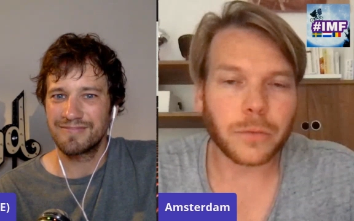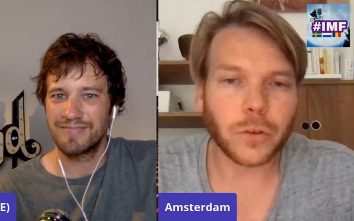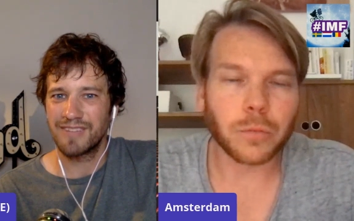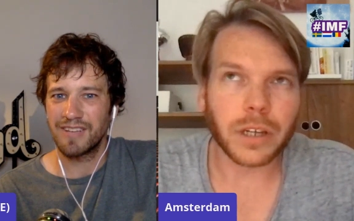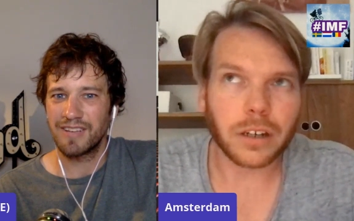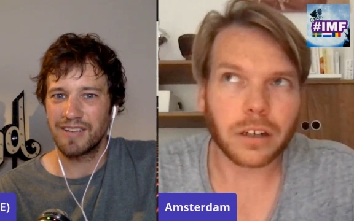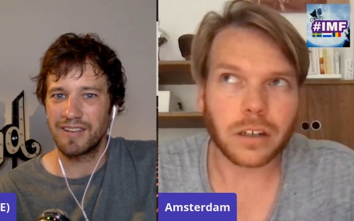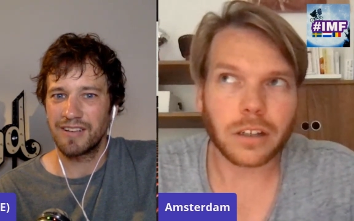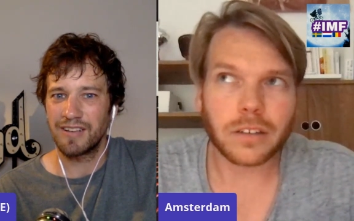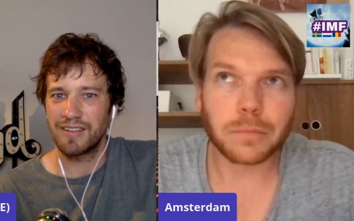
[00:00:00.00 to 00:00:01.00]
Speaker 1: filmmaker
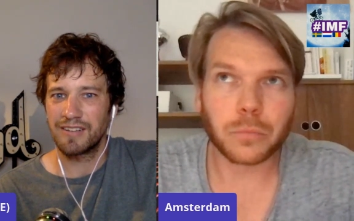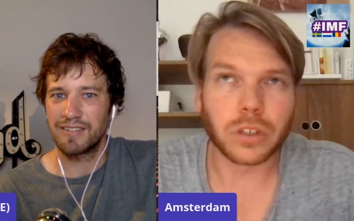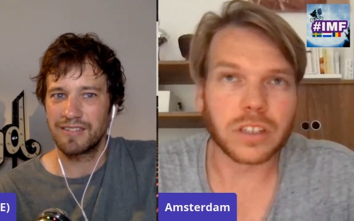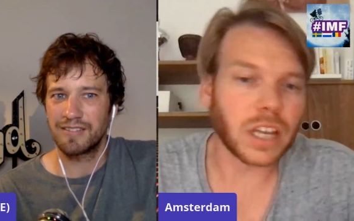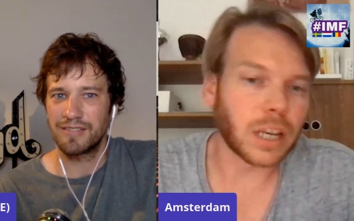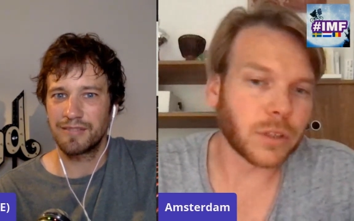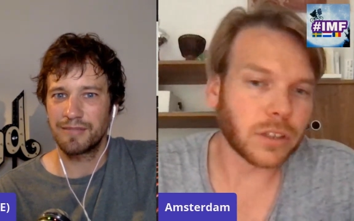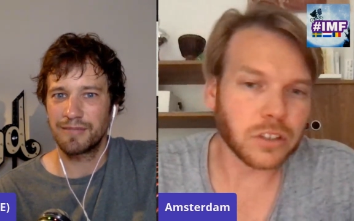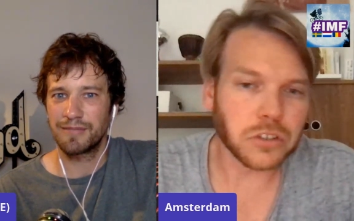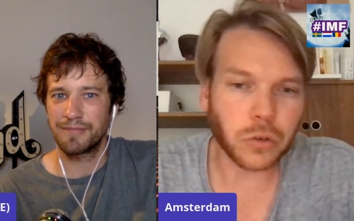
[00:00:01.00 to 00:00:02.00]
not put this
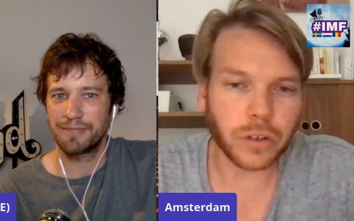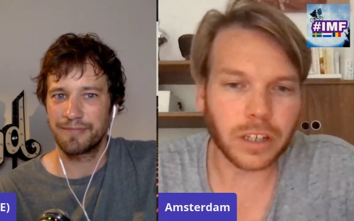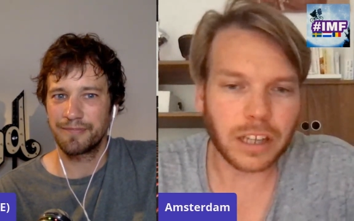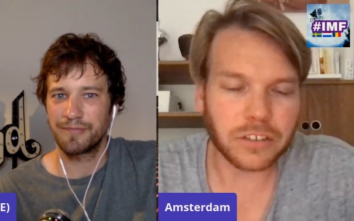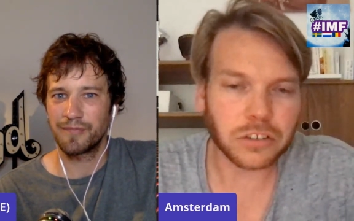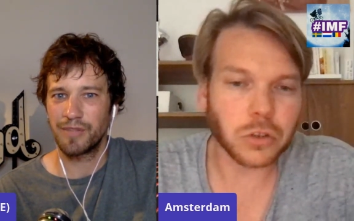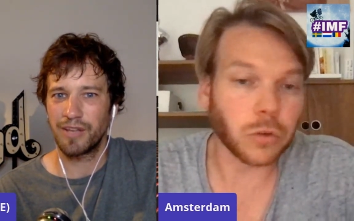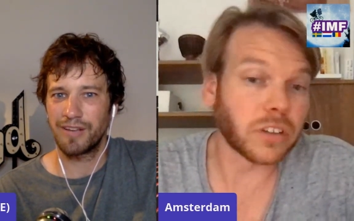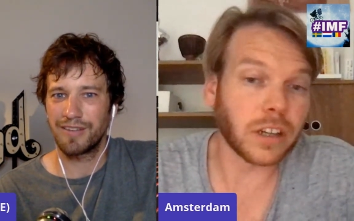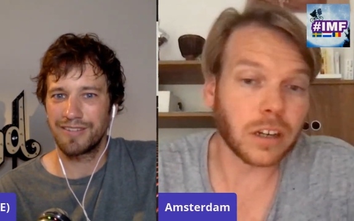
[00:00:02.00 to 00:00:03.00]
element in the story as a
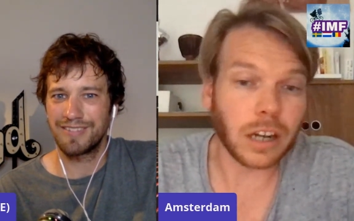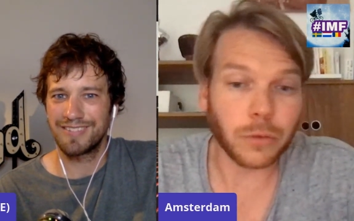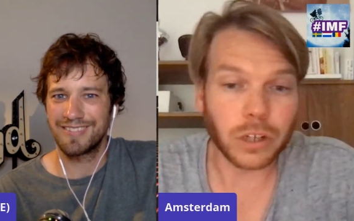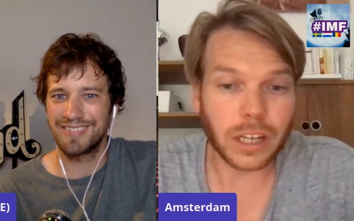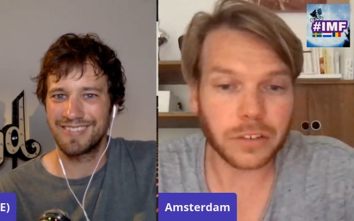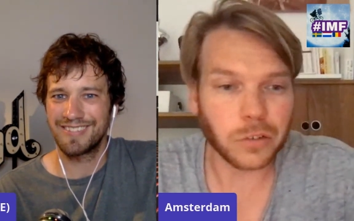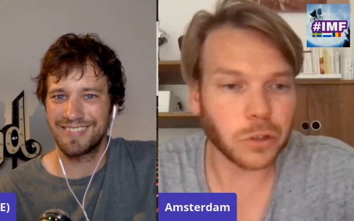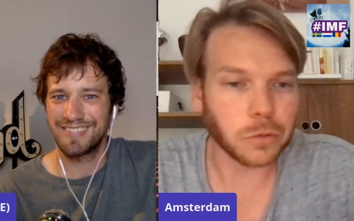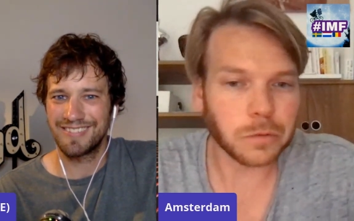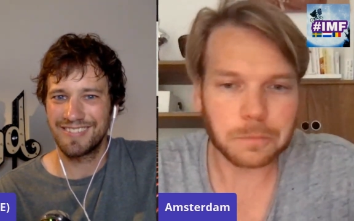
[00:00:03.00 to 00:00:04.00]
story yeah. i would like to
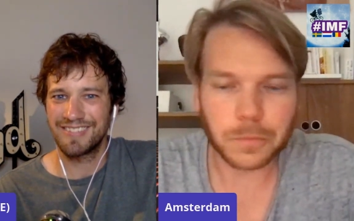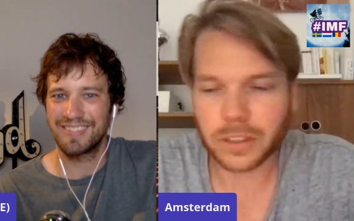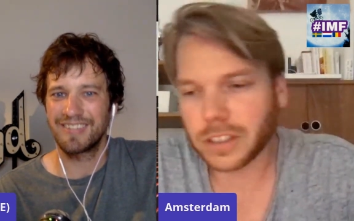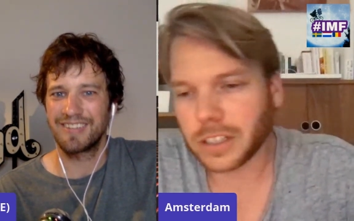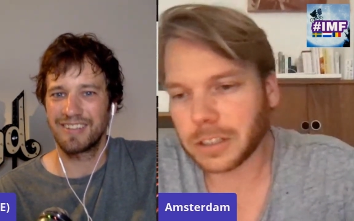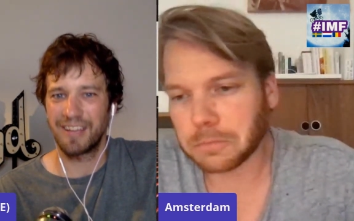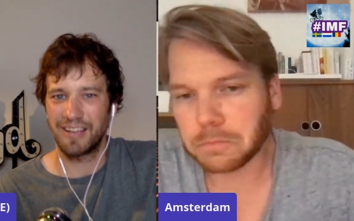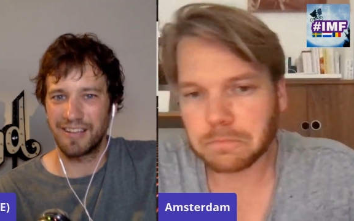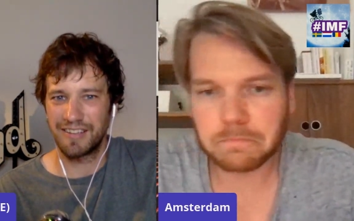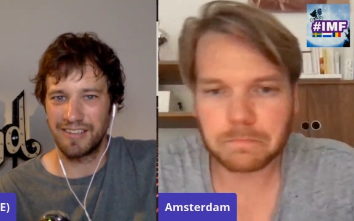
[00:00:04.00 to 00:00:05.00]
know but uh,
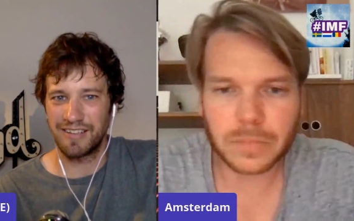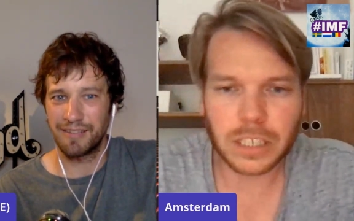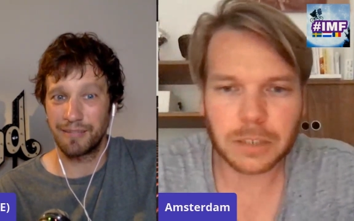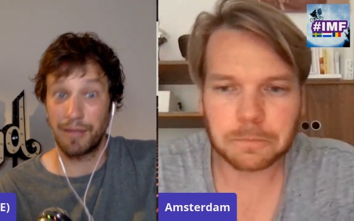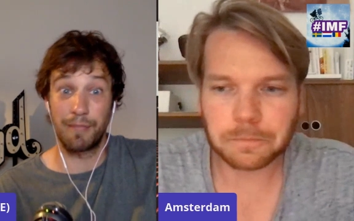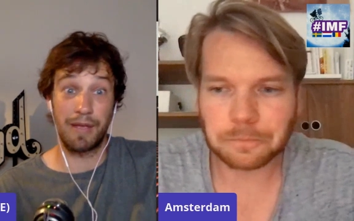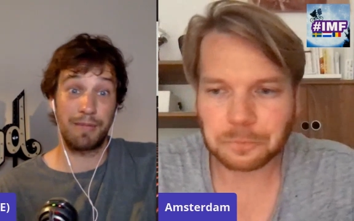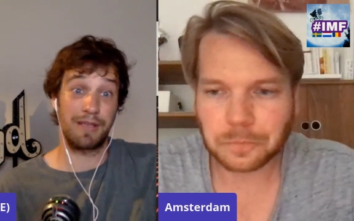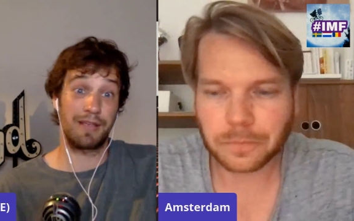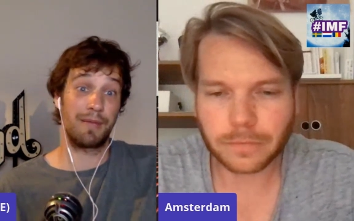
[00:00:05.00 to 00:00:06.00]
yeah,
Speaker 2: yeah.
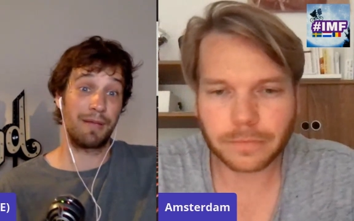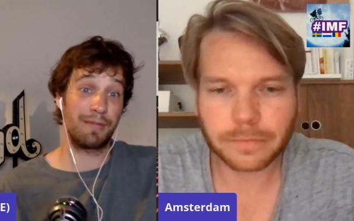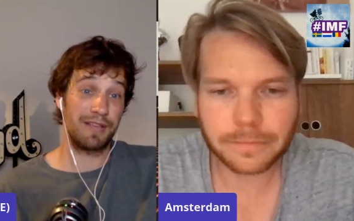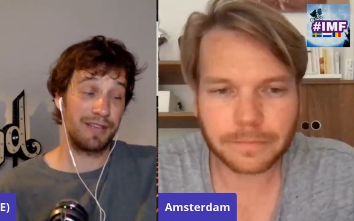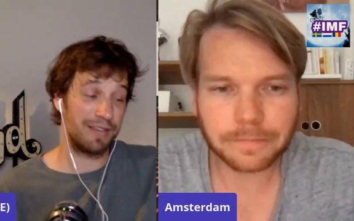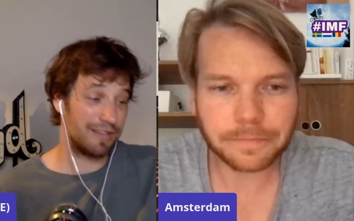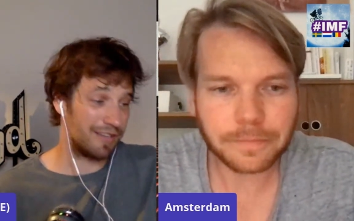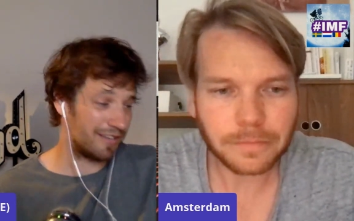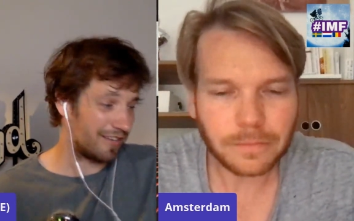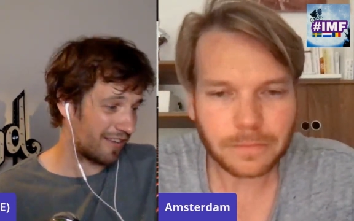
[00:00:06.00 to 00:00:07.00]
maybe maybe
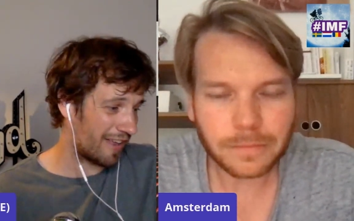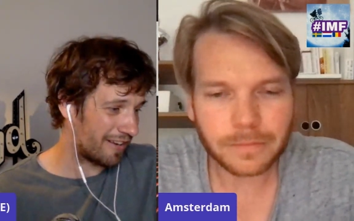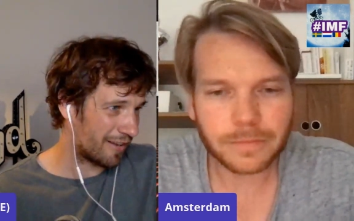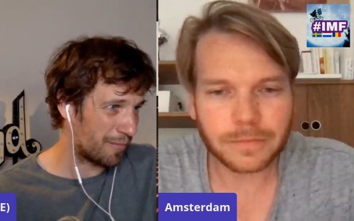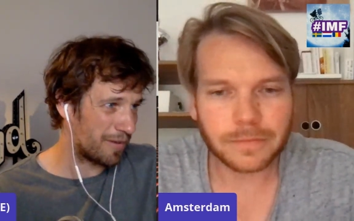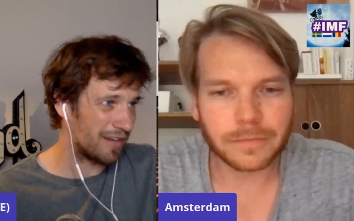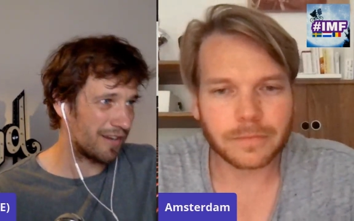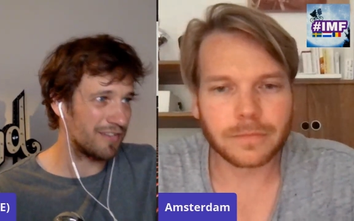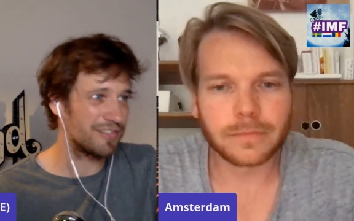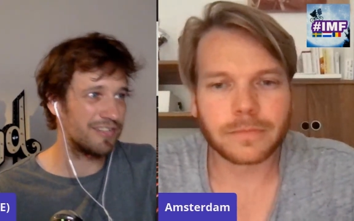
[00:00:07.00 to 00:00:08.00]
it ended up in the
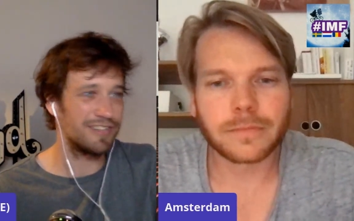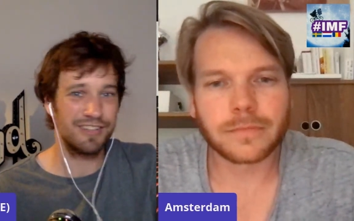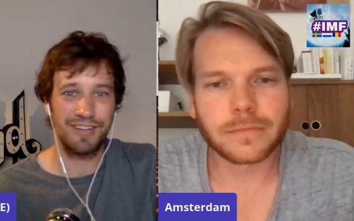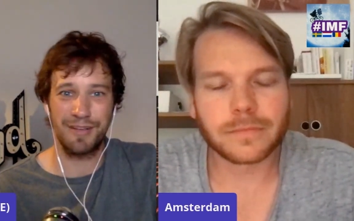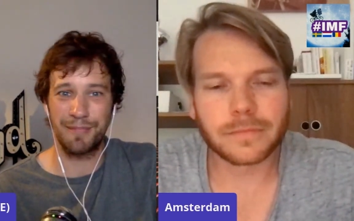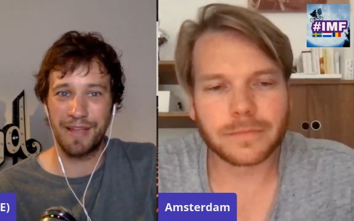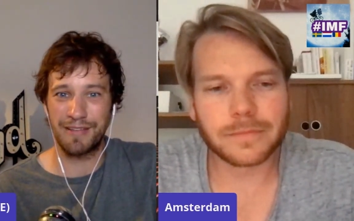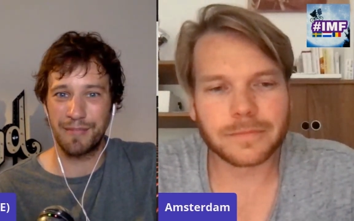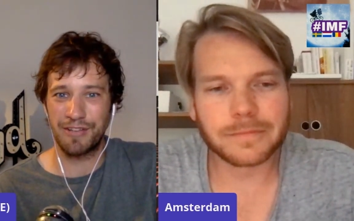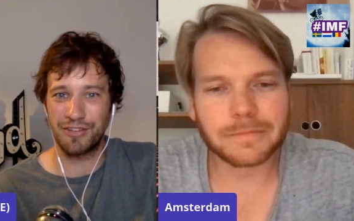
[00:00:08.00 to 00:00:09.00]
cut scenes, and he
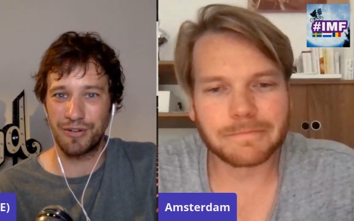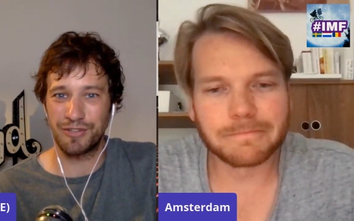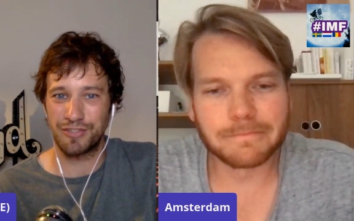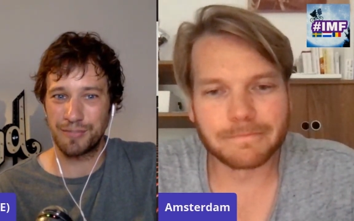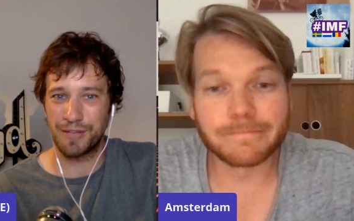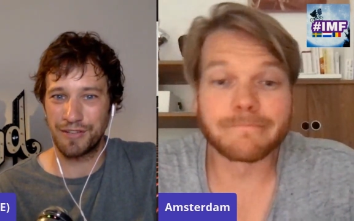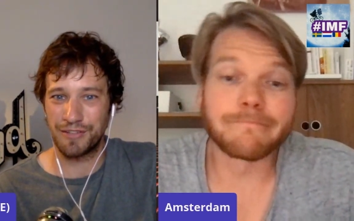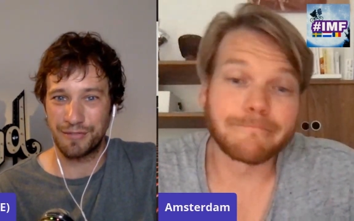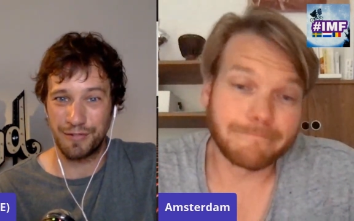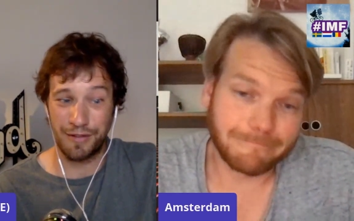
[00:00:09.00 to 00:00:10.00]
had to make choices
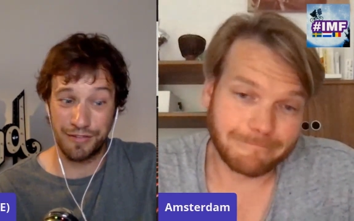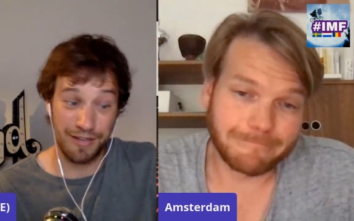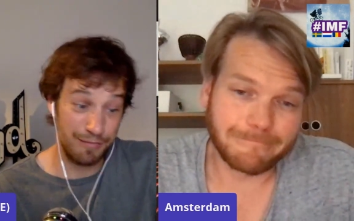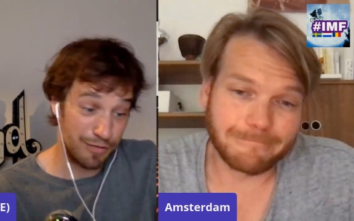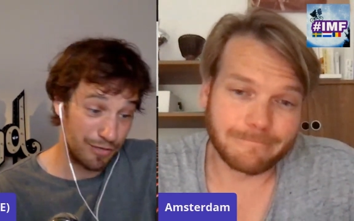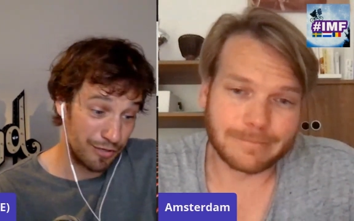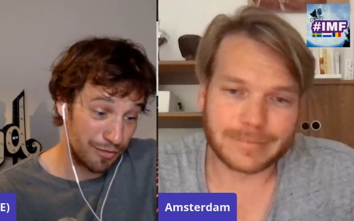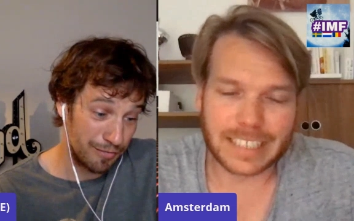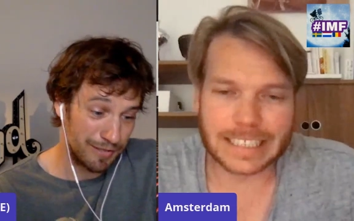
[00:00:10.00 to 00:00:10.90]
because of the runtime you don't know